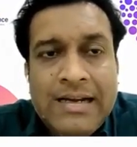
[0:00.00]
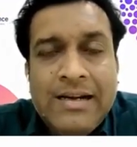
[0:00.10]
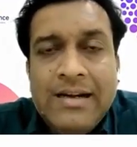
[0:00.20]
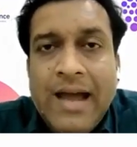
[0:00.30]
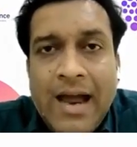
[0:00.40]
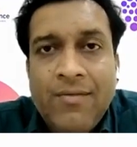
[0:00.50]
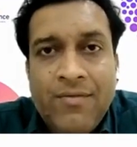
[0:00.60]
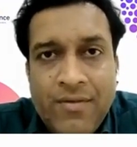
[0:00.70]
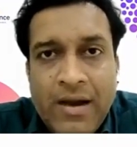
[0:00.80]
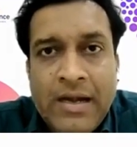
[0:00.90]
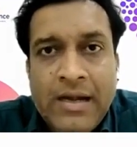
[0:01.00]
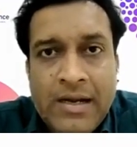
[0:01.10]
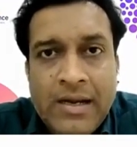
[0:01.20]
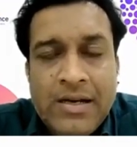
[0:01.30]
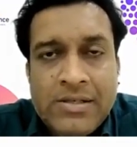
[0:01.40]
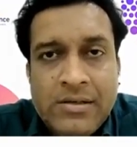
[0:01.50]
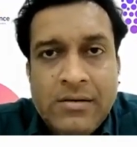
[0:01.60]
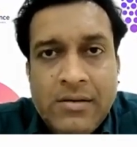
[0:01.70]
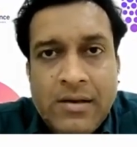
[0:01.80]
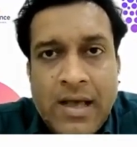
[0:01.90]
didn't have any
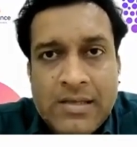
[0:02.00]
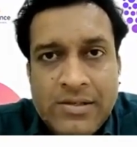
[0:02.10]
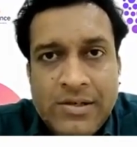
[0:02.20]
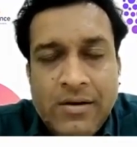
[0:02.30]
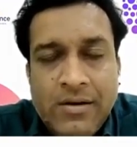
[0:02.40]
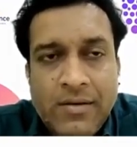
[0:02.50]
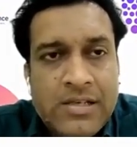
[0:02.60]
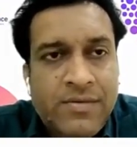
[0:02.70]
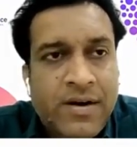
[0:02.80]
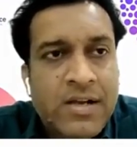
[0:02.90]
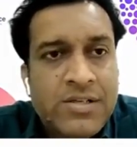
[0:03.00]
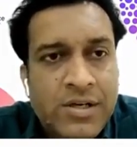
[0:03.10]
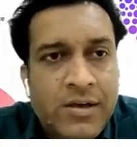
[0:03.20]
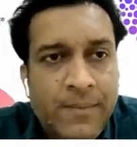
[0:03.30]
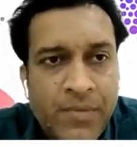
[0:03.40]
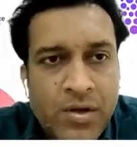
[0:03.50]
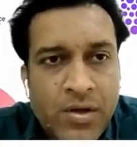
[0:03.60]
declaration last year, last financial year.